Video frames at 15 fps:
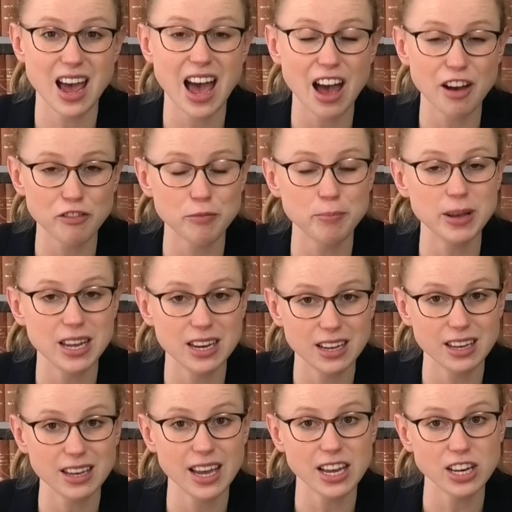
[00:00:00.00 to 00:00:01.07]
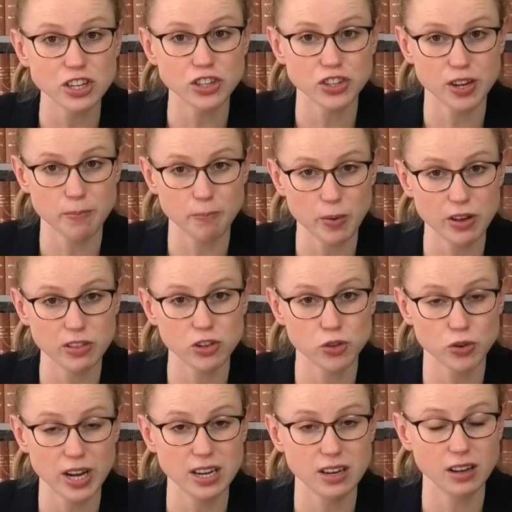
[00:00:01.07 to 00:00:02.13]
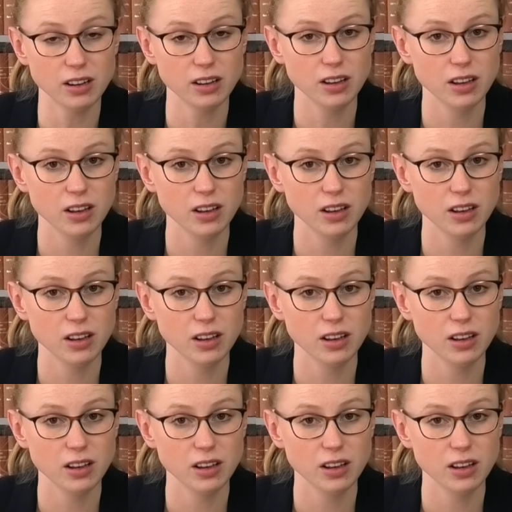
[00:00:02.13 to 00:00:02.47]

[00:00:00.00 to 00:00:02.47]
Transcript: have been engaged in by the trader.